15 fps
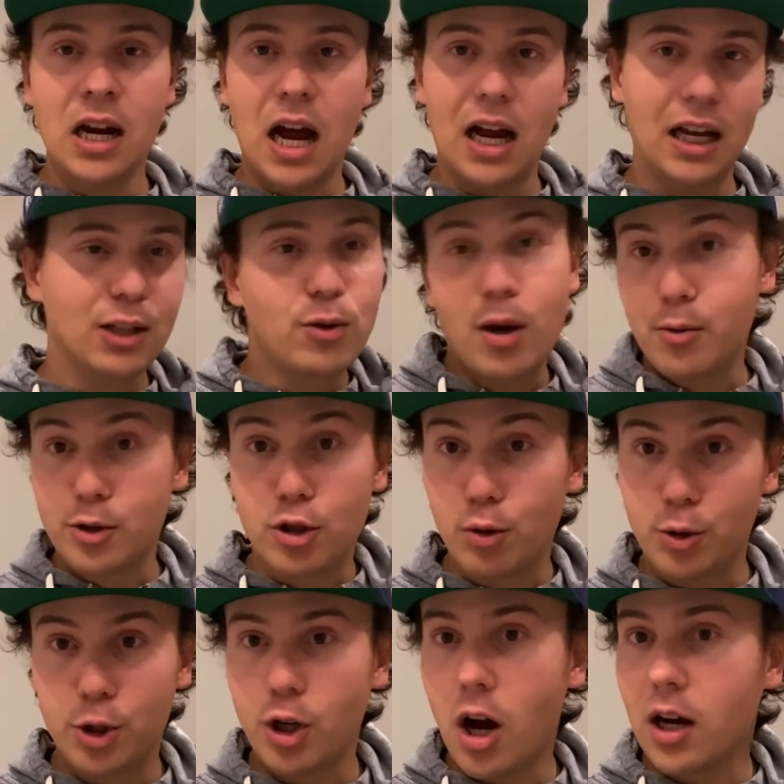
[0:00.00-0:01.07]
That's why I was so
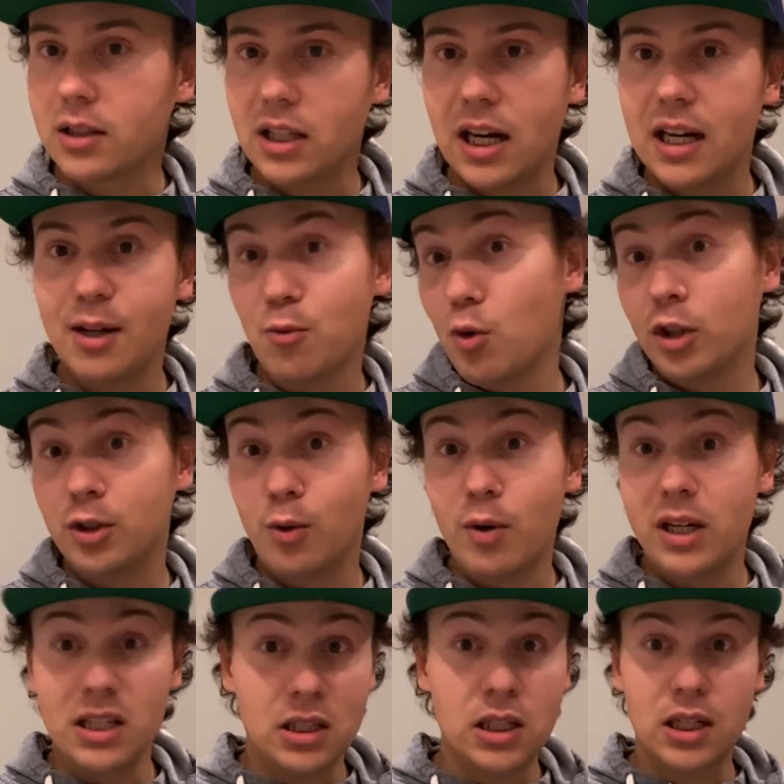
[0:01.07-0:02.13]
shocked that I hit
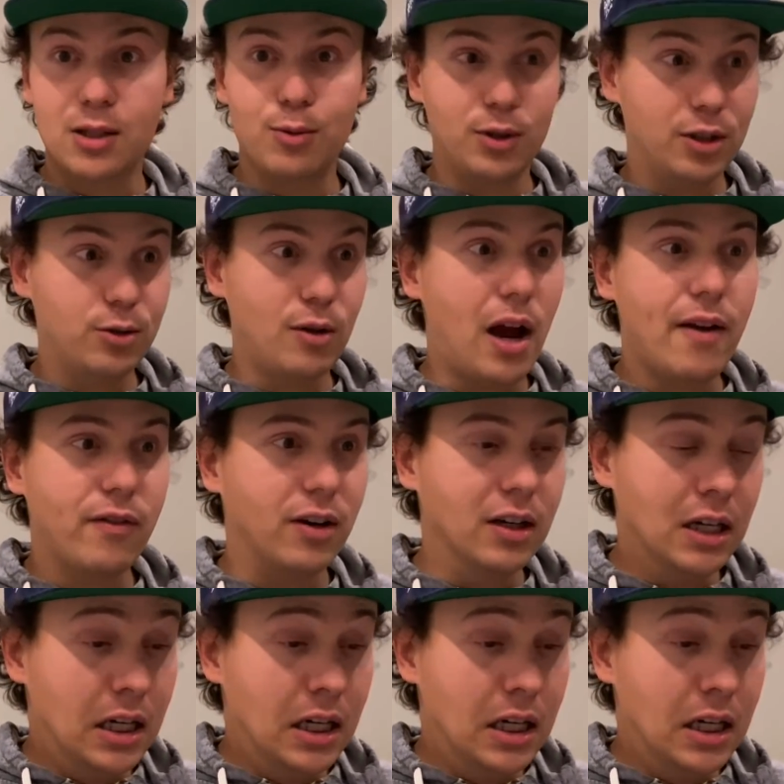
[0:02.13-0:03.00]
126 with the driver